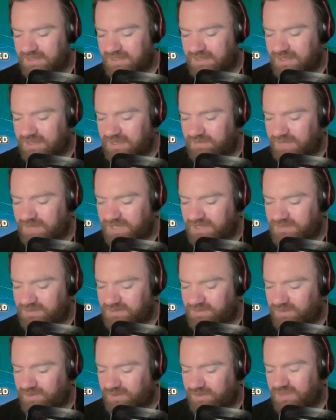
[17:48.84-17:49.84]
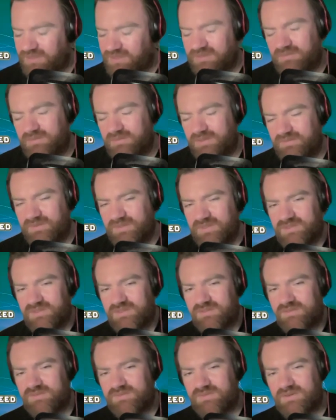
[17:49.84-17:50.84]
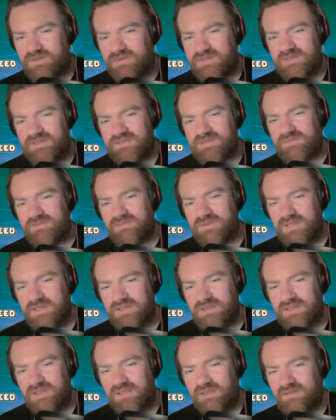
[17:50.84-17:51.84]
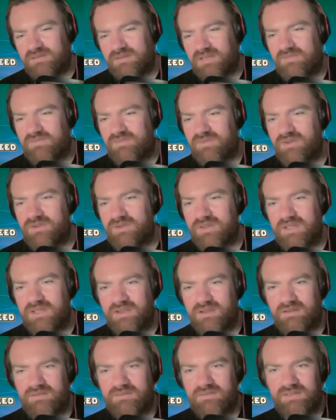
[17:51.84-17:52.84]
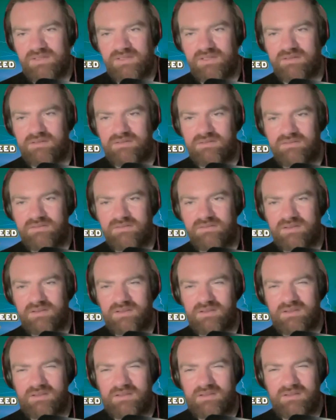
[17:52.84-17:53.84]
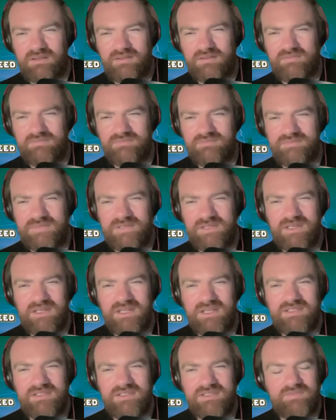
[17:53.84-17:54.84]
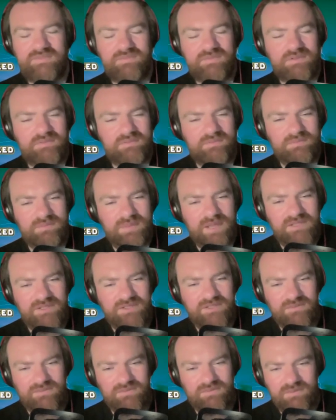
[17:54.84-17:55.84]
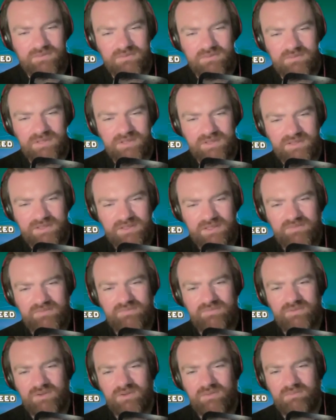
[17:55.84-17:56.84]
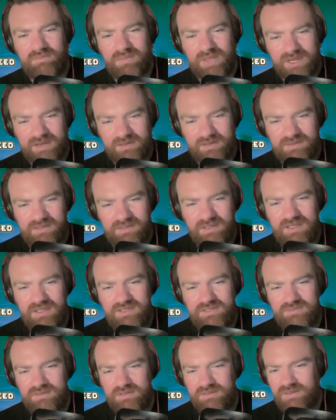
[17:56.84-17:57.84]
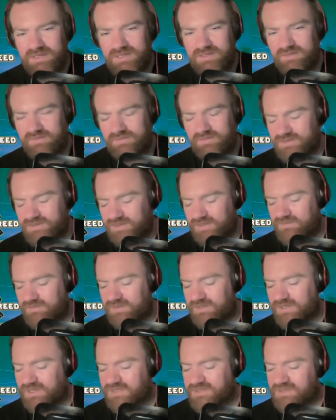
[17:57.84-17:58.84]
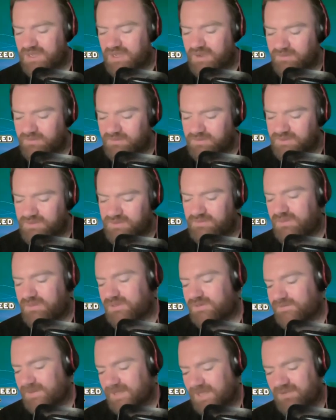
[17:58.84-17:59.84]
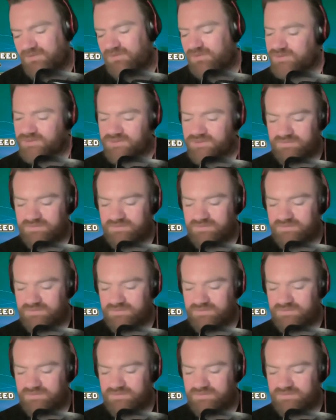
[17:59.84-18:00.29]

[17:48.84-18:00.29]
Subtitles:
and it makes me worried a little bit for this year as well because I still think they, even though they're in different patch of form, I think they've gotten better in the last 3 weeks. Obviously, the win against Carlton was a good one. Kangaroos,